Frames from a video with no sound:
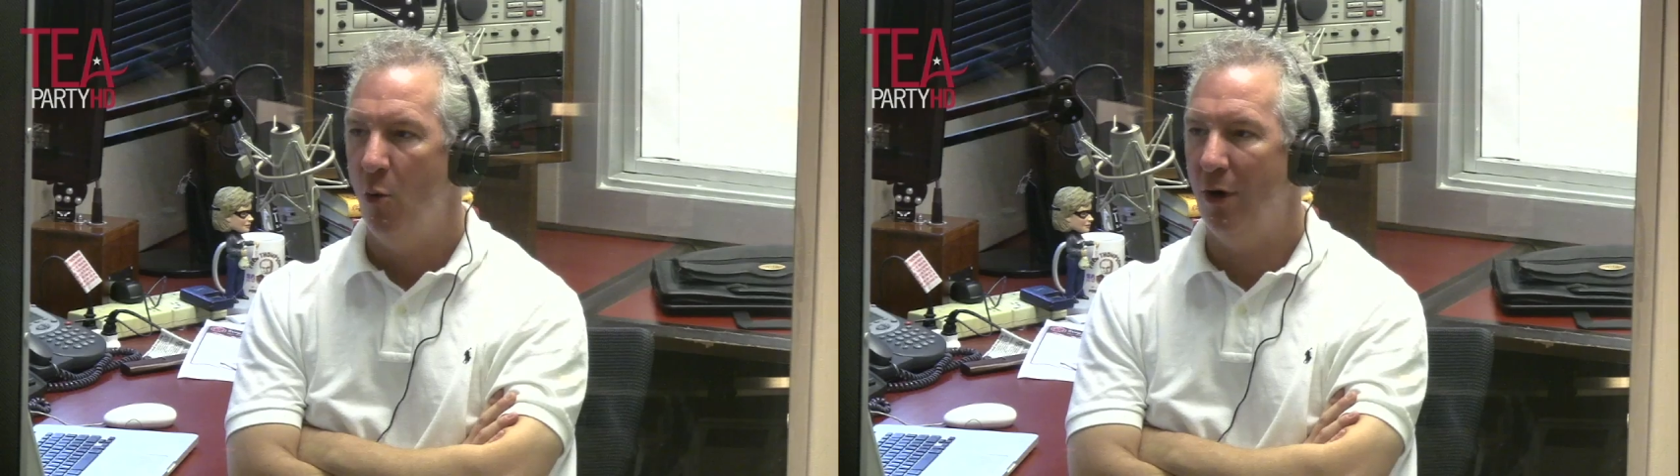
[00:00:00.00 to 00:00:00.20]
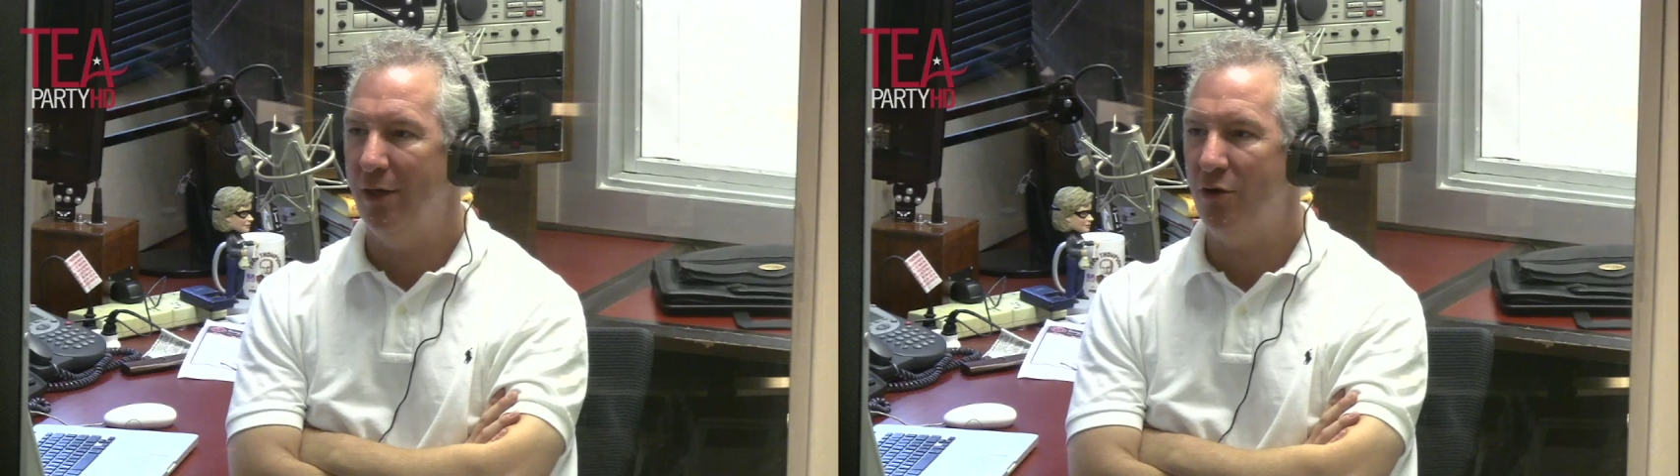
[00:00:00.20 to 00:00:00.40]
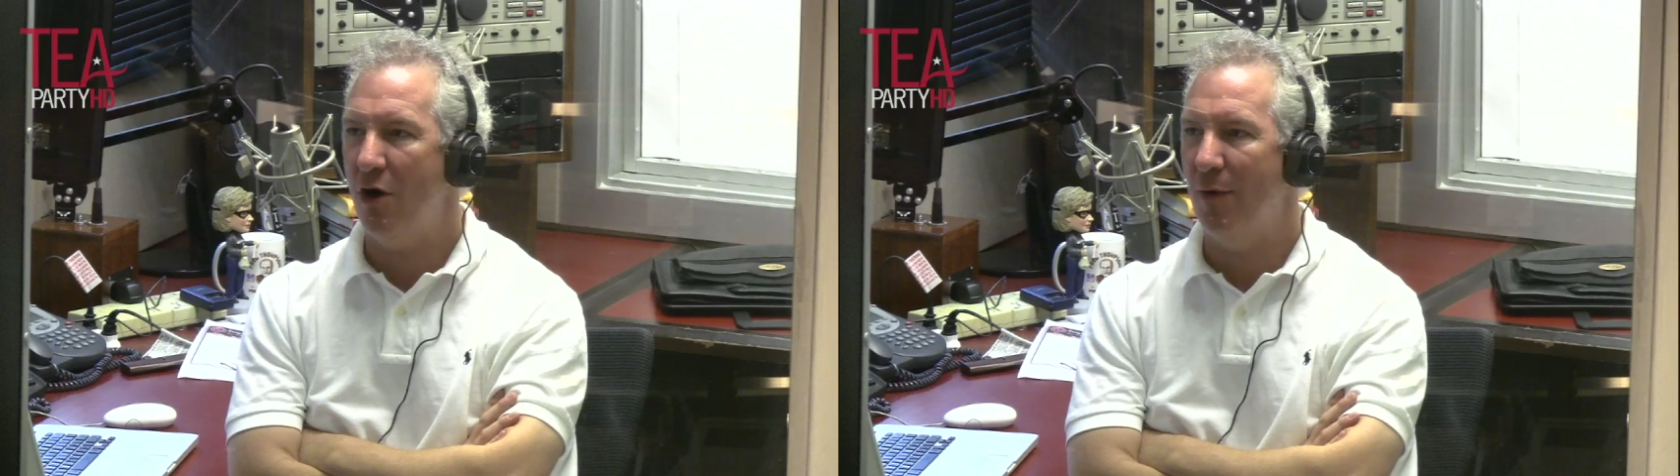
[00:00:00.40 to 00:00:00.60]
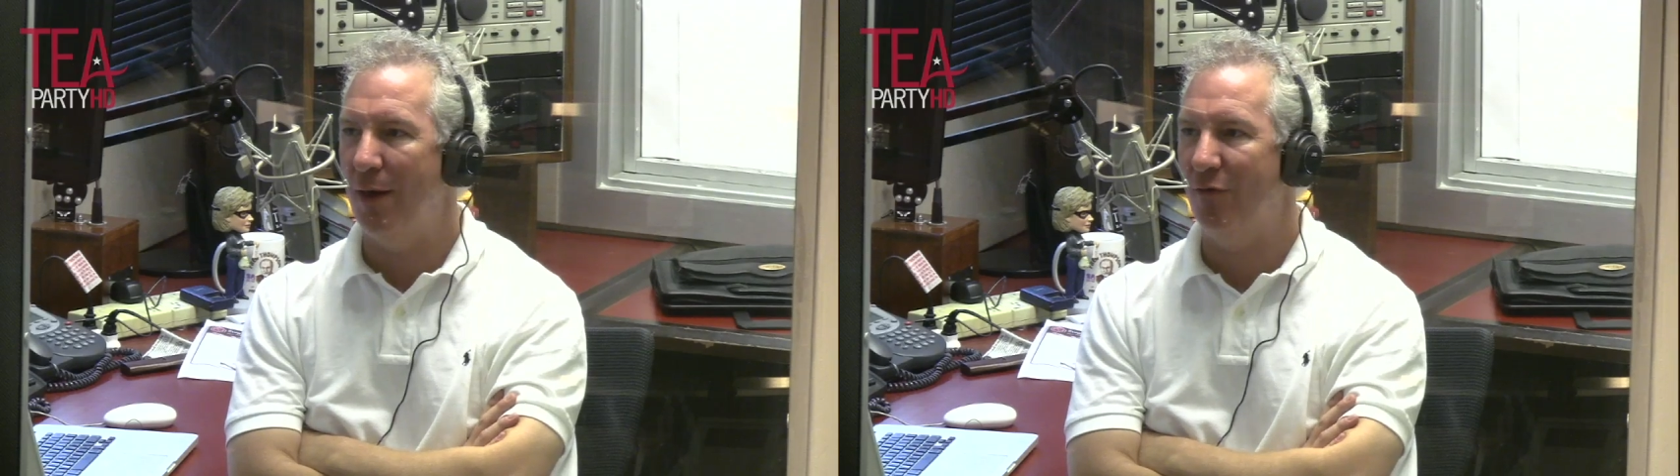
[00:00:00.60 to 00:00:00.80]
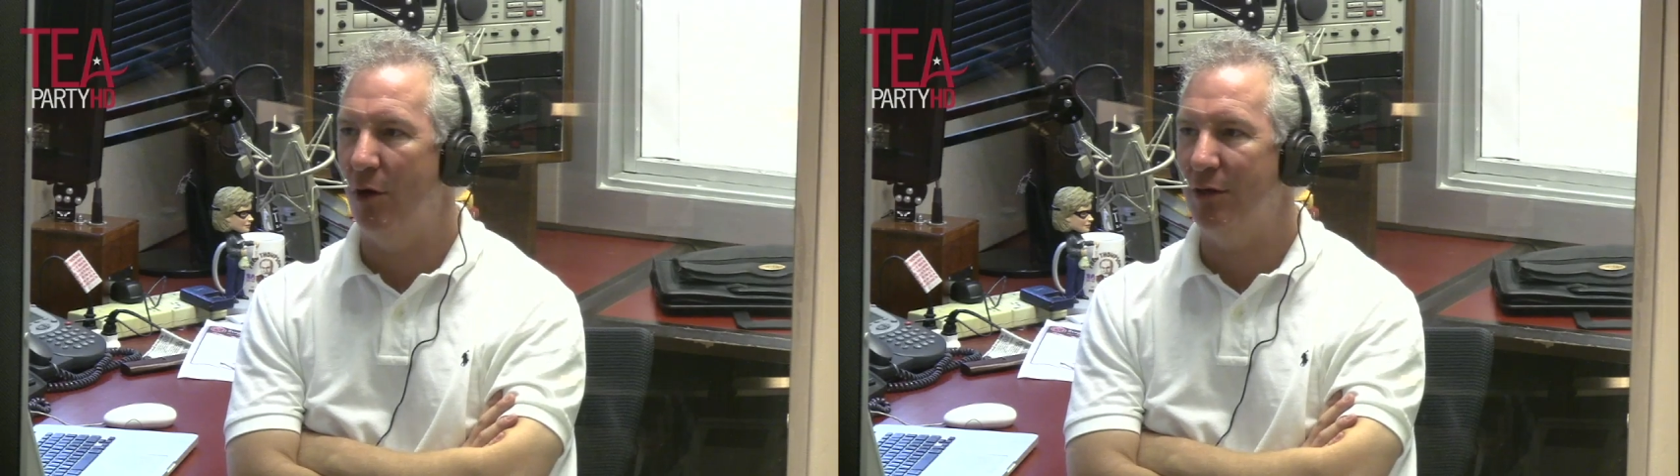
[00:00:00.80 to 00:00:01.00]
Well, let's talk about
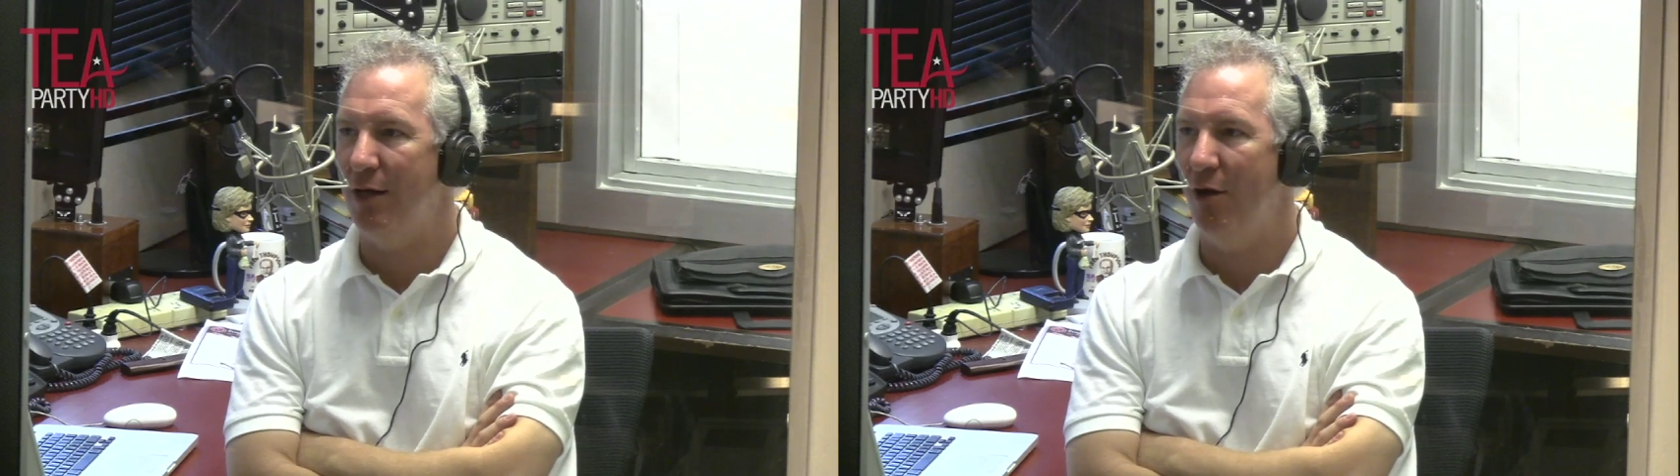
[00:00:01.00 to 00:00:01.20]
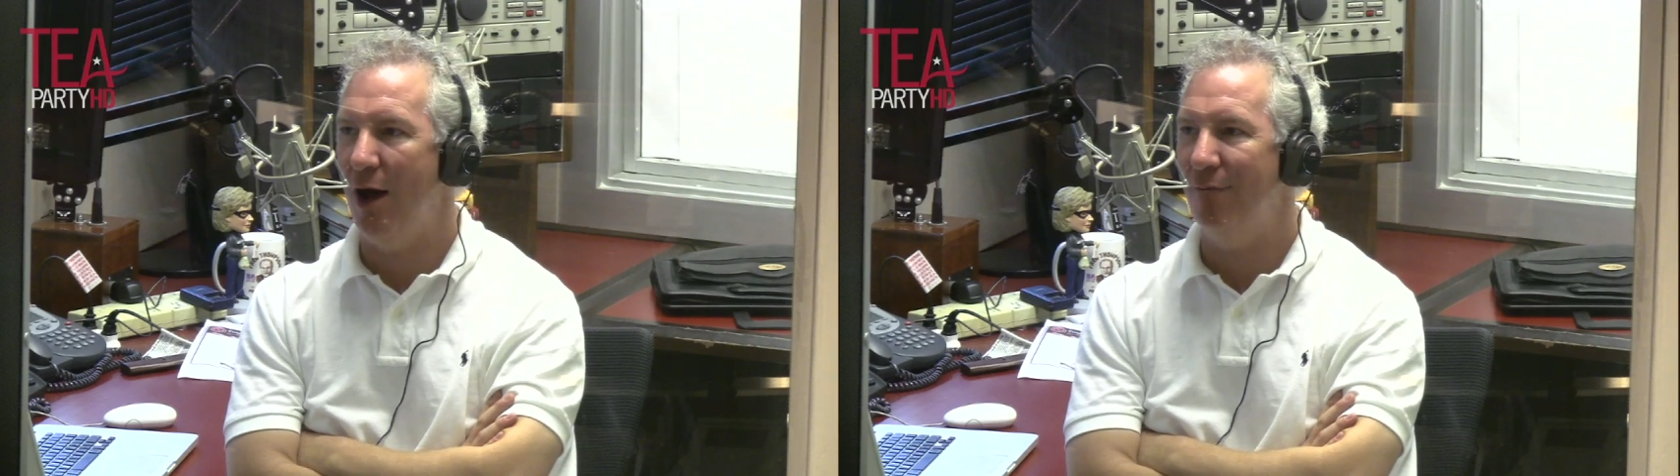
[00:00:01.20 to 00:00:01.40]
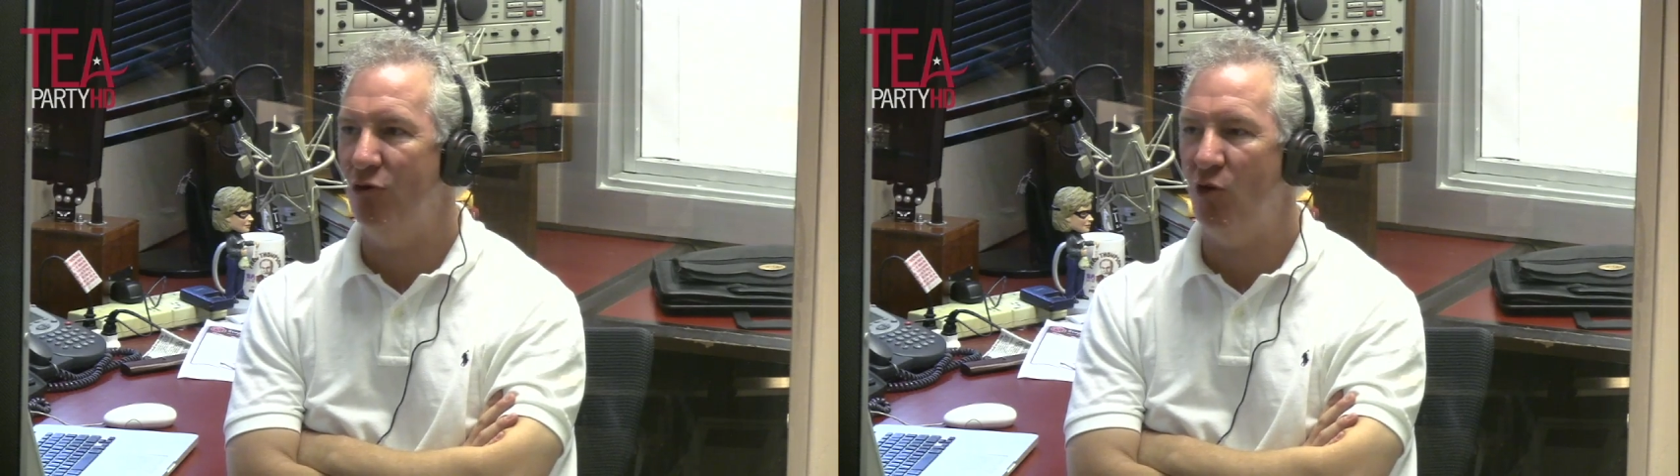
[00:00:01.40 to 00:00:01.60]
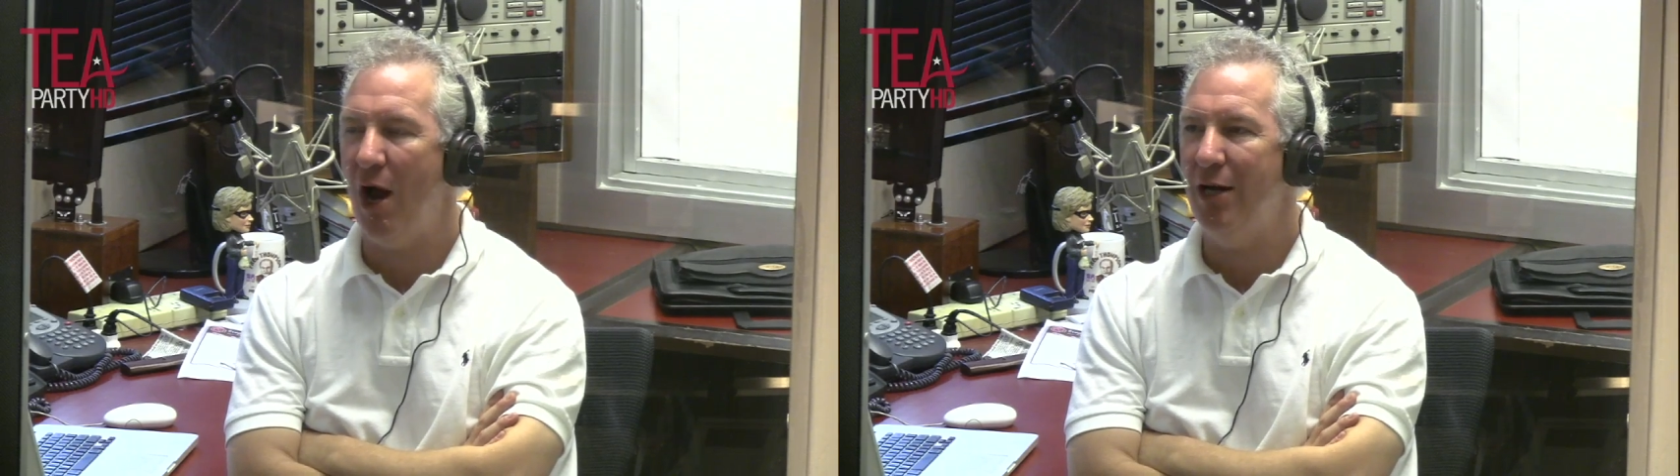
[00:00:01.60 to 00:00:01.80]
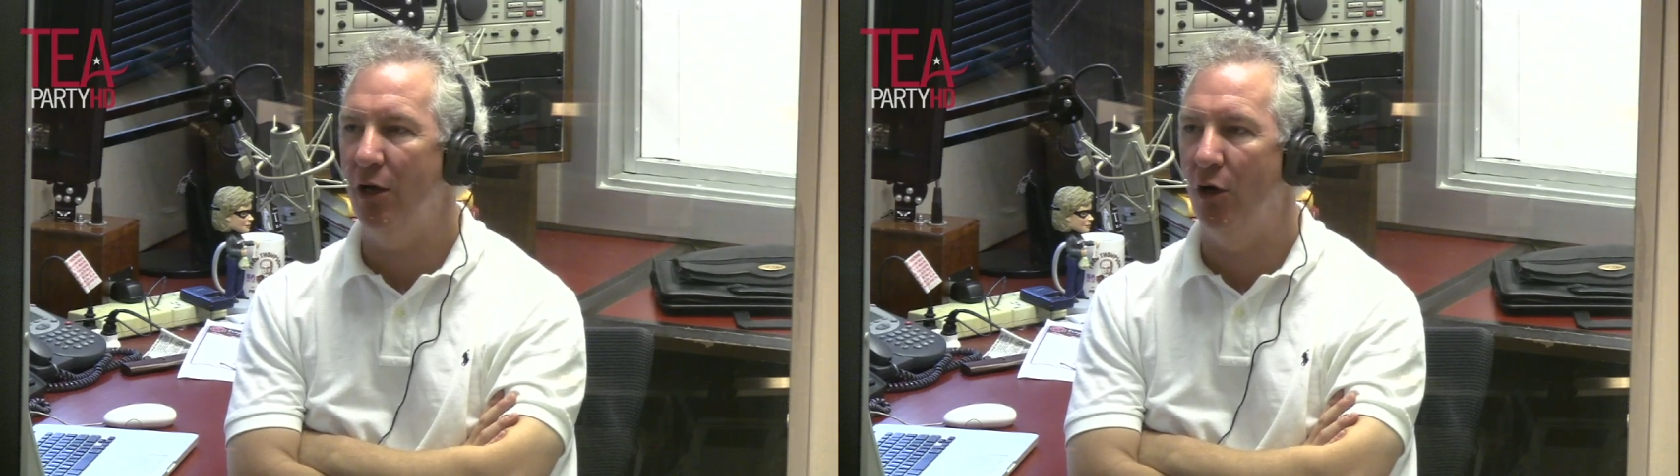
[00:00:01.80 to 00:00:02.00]
that, because I've tried